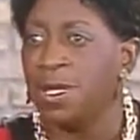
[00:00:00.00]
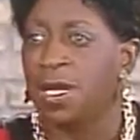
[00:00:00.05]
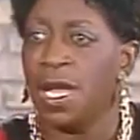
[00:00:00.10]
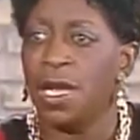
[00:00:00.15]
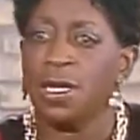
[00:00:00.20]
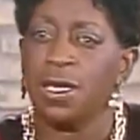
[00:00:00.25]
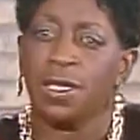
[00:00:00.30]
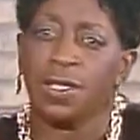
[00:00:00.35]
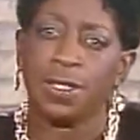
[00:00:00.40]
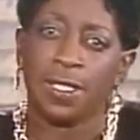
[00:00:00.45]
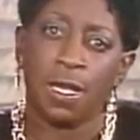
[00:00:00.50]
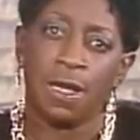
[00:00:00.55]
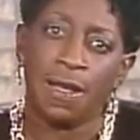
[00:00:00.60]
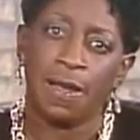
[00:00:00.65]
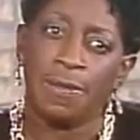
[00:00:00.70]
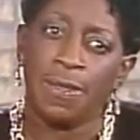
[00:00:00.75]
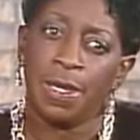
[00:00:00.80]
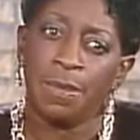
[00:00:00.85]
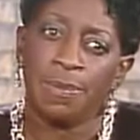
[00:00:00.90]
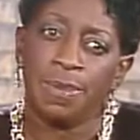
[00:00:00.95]
We're not going to
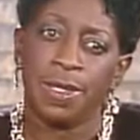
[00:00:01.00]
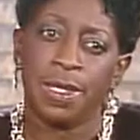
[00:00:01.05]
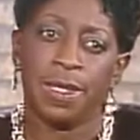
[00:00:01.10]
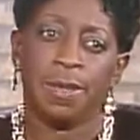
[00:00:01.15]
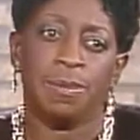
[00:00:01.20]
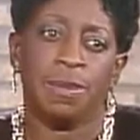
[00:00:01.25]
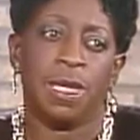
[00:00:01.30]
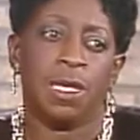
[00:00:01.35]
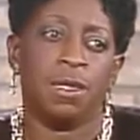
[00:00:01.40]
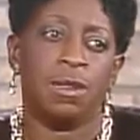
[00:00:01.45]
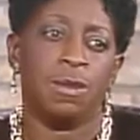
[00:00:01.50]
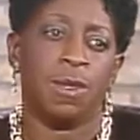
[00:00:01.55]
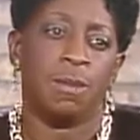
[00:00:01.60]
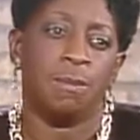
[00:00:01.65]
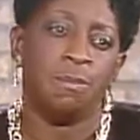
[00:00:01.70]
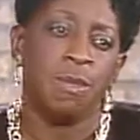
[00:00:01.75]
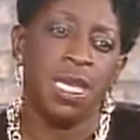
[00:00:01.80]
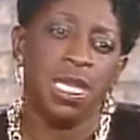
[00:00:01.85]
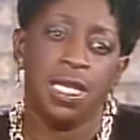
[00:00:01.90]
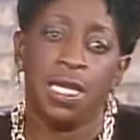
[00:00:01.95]
solve them in the
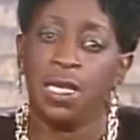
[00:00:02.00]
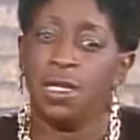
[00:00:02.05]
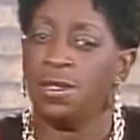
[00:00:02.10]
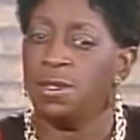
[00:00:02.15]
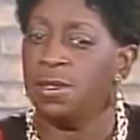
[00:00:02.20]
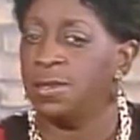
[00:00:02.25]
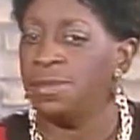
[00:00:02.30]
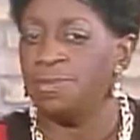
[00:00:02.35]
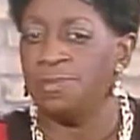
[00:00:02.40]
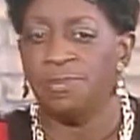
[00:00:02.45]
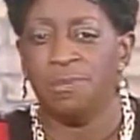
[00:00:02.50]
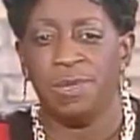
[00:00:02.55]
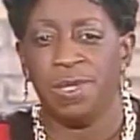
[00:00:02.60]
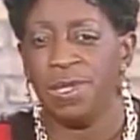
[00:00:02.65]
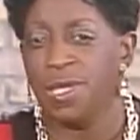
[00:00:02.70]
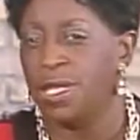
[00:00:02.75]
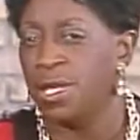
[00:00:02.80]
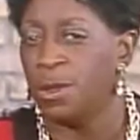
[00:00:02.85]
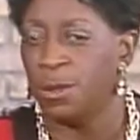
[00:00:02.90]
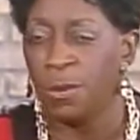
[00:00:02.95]
meetings
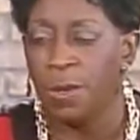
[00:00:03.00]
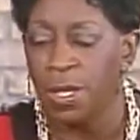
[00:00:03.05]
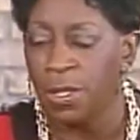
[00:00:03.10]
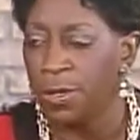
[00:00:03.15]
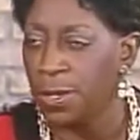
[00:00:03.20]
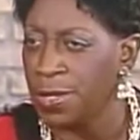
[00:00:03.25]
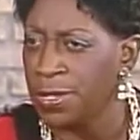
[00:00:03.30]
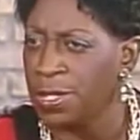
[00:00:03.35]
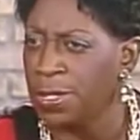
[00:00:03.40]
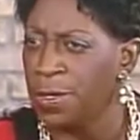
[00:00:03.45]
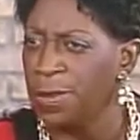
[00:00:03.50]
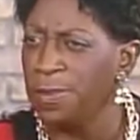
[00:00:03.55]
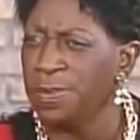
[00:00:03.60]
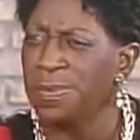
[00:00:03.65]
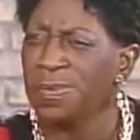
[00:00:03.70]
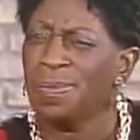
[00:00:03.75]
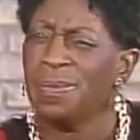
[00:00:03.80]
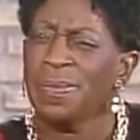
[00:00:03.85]
within a week or two.